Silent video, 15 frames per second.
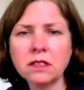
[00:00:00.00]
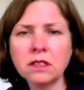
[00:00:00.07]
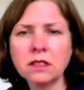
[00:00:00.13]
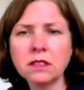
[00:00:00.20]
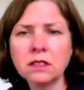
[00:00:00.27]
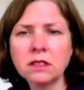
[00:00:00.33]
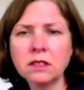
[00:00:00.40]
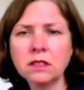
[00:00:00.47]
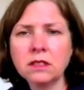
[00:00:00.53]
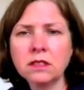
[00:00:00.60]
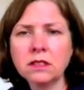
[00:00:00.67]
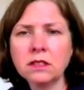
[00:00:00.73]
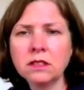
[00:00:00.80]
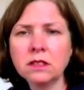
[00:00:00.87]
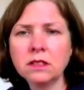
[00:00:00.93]

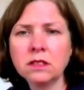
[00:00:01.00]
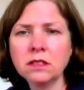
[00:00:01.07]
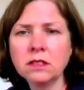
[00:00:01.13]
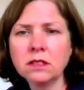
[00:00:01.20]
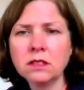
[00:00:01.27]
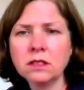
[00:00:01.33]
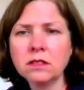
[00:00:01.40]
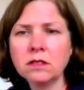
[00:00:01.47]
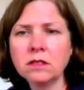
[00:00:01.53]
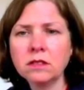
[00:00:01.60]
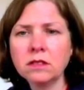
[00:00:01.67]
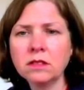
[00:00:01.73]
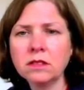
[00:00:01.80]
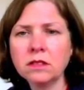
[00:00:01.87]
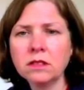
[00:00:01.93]

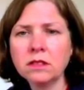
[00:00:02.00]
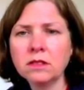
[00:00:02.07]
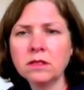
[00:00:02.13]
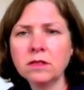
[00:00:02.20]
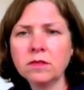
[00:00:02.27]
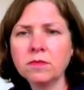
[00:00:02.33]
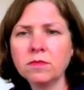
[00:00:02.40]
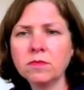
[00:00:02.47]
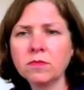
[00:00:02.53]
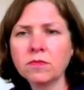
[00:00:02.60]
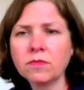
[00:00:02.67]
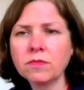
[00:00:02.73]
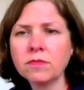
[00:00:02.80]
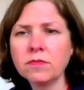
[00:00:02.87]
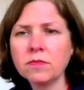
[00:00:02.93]

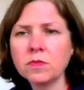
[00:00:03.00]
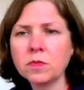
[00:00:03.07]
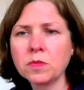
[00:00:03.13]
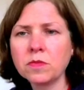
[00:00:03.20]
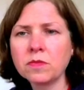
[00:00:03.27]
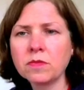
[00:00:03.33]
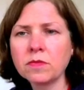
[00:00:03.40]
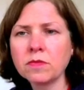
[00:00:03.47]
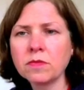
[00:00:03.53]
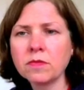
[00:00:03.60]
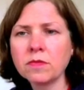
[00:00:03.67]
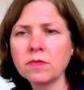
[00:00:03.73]
No one is speaking in this clip.